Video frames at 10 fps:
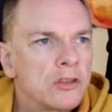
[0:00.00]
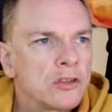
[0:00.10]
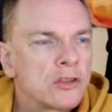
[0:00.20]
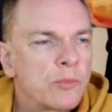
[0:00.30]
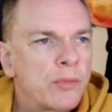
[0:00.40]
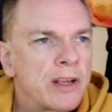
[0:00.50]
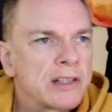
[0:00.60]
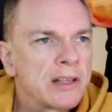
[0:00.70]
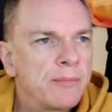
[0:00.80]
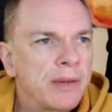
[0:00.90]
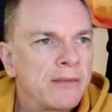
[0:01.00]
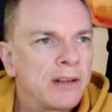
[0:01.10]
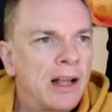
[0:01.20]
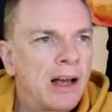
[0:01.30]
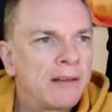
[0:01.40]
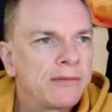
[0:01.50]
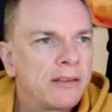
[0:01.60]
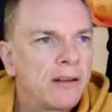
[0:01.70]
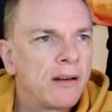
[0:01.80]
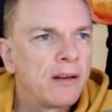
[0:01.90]
suppressing bit of a laugh.
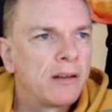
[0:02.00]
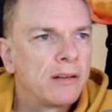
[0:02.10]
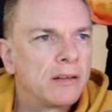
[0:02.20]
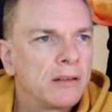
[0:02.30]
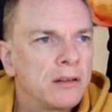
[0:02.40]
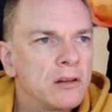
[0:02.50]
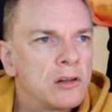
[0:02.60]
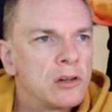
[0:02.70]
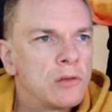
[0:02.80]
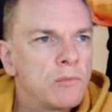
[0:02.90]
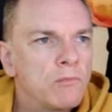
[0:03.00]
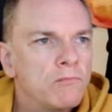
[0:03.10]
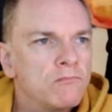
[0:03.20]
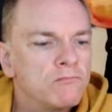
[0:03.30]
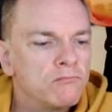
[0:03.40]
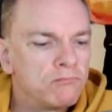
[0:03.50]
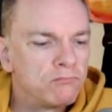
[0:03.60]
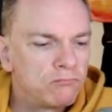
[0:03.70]
Hmm.